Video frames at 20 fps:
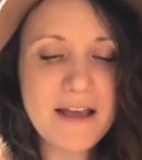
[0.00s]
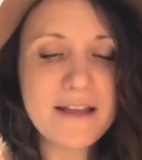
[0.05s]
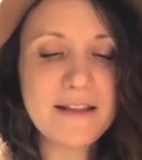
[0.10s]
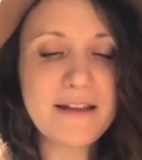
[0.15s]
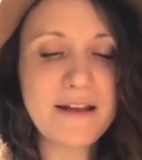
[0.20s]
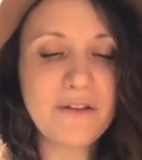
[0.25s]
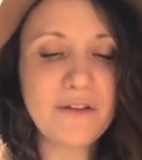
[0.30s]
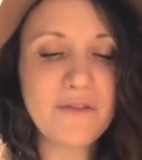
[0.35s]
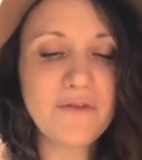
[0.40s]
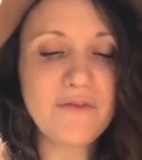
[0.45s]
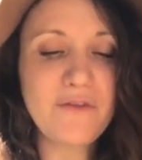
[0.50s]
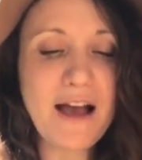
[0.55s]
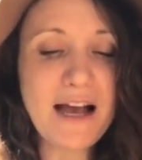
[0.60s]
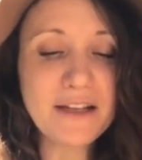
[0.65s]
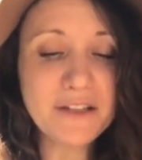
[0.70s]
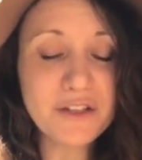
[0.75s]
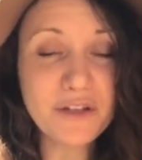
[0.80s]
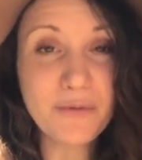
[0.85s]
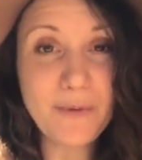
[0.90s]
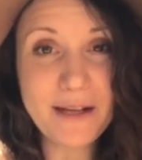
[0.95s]
Now the
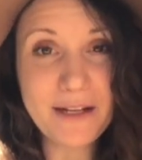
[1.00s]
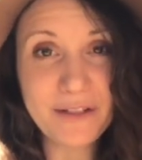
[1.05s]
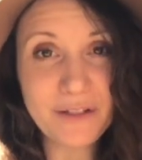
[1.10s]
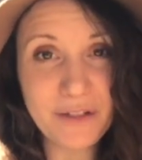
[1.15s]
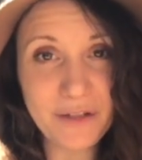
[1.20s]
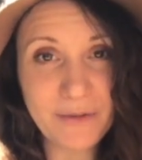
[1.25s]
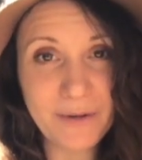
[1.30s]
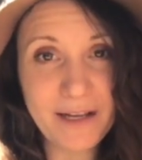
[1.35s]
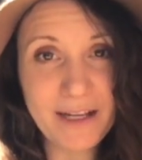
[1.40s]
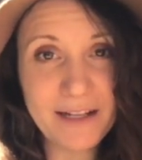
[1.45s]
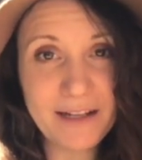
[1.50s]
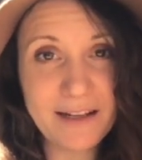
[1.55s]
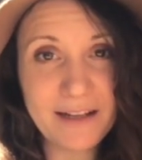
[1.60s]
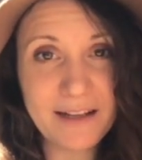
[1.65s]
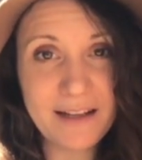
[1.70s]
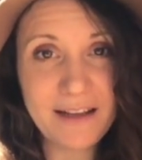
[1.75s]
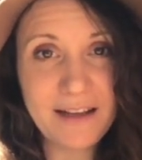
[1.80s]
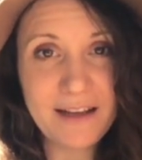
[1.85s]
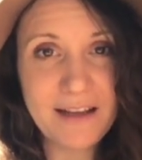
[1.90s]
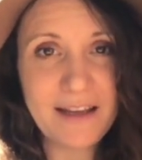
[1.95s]
faster way to do it
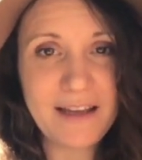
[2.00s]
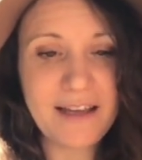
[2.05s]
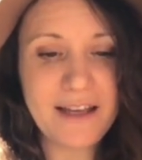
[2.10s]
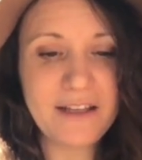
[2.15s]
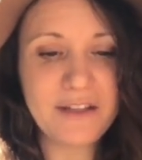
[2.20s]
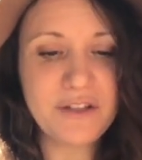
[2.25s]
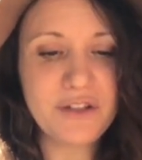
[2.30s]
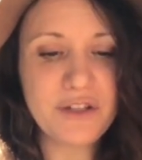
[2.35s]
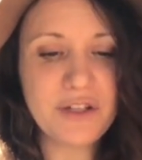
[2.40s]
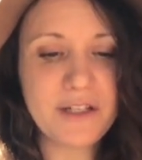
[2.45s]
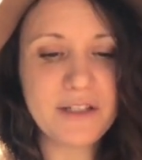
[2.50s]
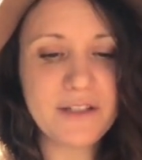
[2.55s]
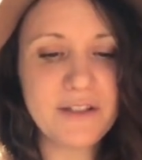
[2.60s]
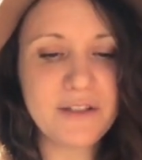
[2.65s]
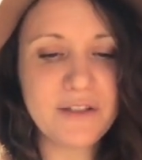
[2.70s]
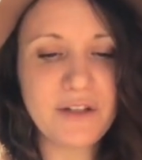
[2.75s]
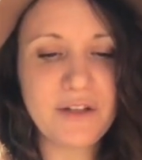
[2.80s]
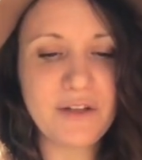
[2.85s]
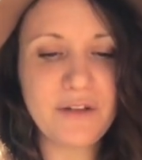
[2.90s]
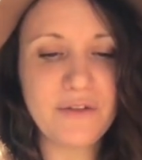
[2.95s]
is
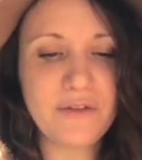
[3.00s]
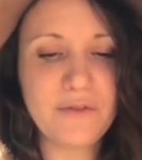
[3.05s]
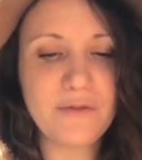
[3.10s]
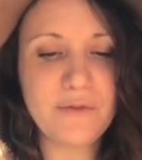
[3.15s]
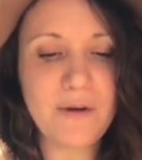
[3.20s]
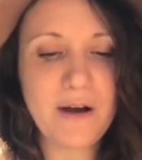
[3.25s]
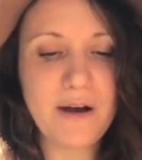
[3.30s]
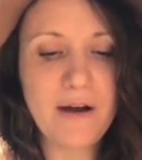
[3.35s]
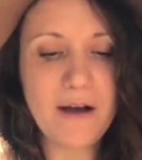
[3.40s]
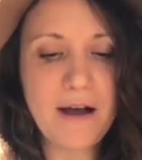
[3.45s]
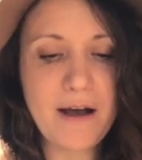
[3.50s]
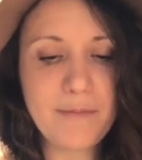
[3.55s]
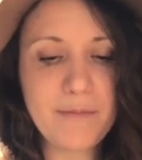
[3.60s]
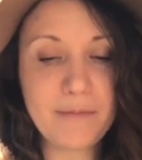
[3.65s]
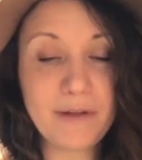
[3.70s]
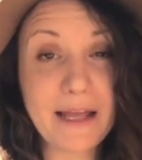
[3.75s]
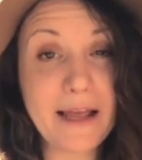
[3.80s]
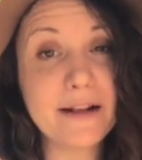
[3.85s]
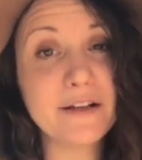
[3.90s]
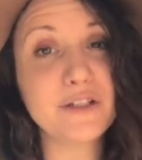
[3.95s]
just to
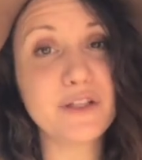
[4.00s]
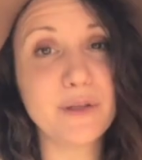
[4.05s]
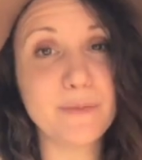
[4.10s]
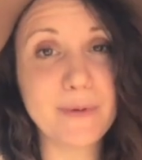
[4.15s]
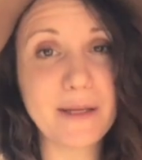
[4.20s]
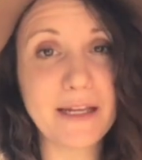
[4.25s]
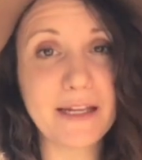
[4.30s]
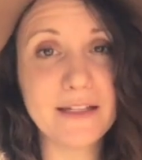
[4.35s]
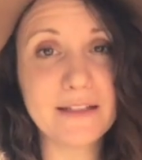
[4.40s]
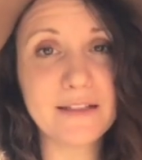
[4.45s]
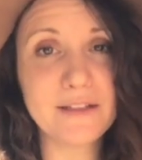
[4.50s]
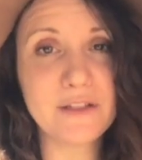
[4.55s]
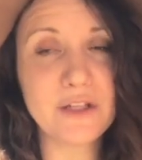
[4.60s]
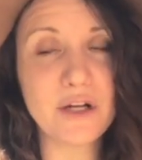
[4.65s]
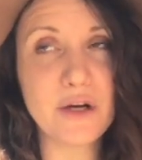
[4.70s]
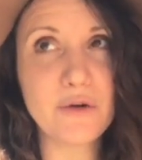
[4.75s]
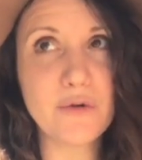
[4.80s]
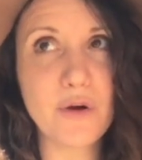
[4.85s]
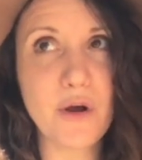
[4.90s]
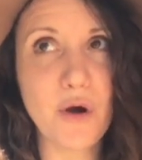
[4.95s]
blanch the beans.
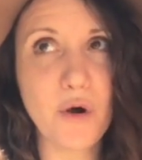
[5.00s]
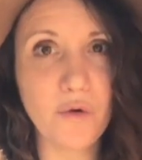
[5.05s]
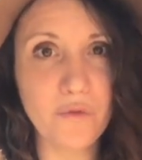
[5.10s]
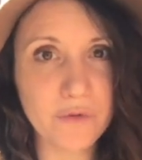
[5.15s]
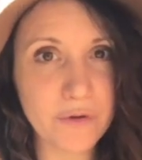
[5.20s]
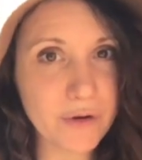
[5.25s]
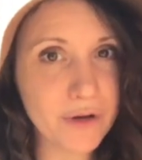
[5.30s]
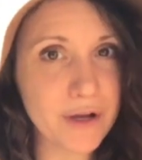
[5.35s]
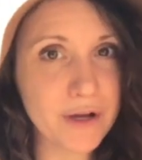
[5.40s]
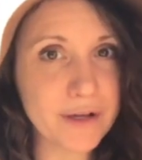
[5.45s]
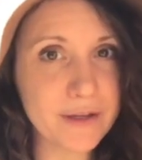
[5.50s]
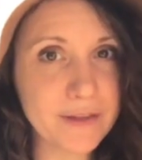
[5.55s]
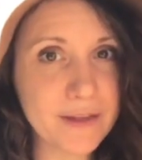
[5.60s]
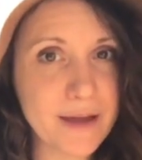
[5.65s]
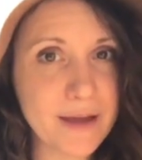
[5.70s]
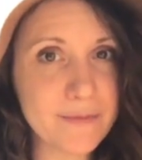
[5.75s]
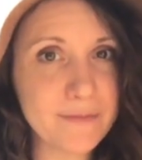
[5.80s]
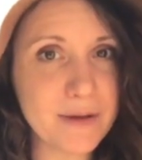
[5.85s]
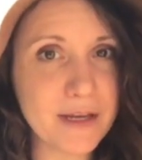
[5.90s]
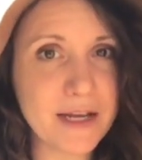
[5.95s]
Don't overcook
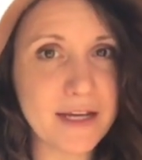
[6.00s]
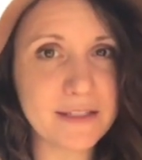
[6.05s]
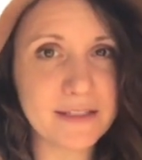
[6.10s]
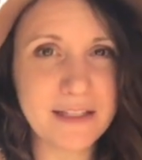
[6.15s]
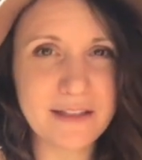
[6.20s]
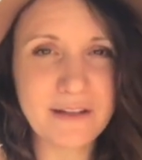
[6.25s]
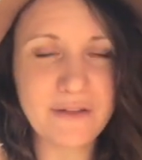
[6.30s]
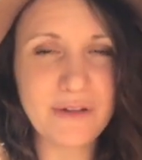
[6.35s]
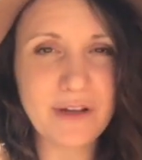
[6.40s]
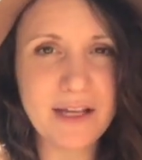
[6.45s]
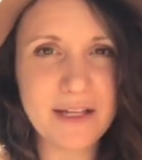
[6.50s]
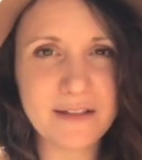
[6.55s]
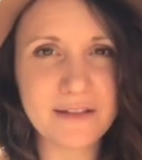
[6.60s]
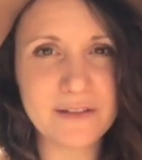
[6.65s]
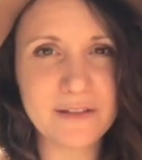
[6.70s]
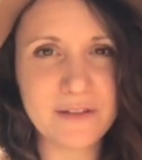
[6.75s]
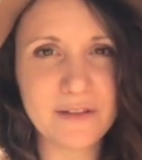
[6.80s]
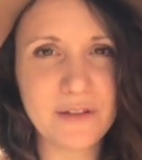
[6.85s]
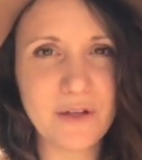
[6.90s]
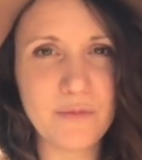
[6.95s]
them because then they'll get
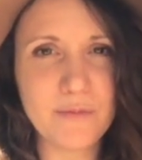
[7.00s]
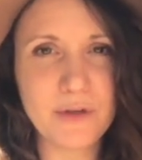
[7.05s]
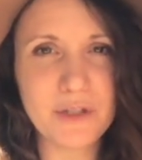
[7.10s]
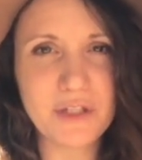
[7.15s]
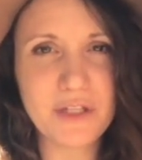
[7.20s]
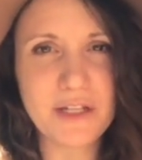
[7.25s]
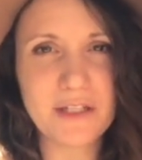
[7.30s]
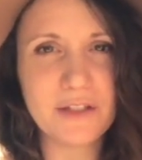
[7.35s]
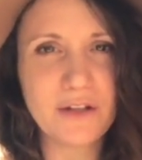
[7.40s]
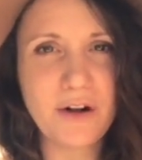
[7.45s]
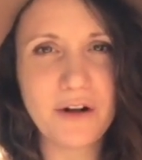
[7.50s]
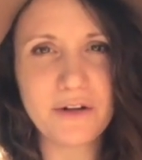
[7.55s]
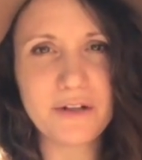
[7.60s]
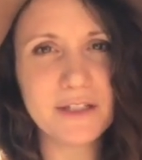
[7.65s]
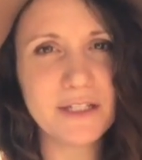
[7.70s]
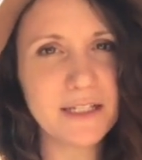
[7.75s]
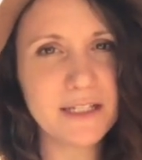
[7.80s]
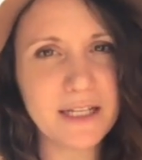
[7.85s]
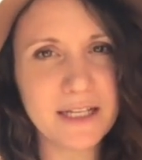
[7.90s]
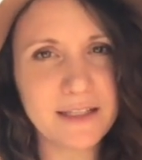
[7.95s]
so mushy it's harder
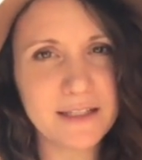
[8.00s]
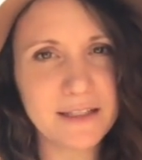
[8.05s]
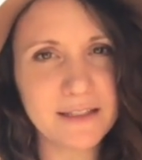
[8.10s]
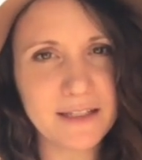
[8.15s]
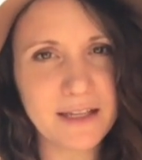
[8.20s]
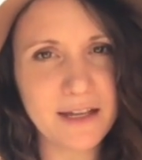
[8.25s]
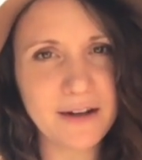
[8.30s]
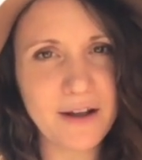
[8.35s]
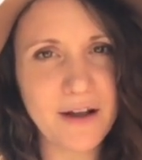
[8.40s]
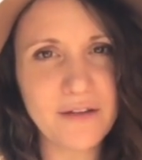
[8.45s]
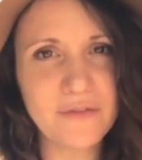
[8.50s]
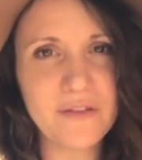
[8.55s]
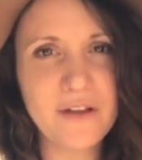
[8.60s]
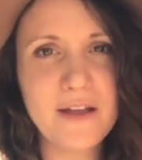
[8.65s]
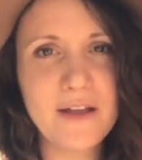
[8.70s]
to take the skin off.